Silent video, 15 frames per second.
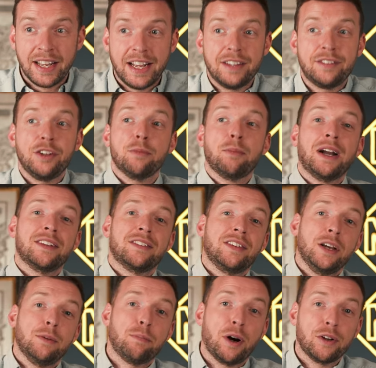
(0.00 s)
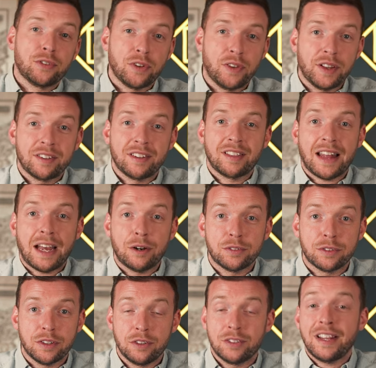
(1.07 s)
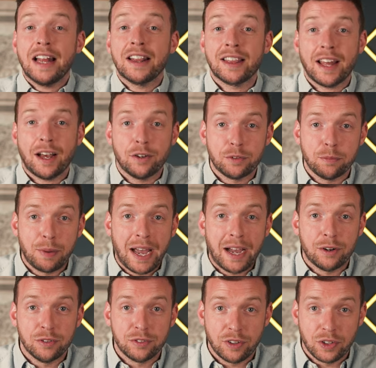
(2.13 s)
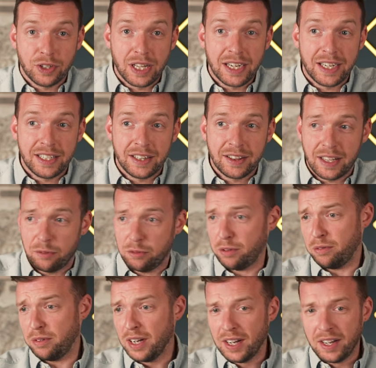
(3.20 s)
is that you might see a bottle that's £1,000 or £10,000 online and think, well,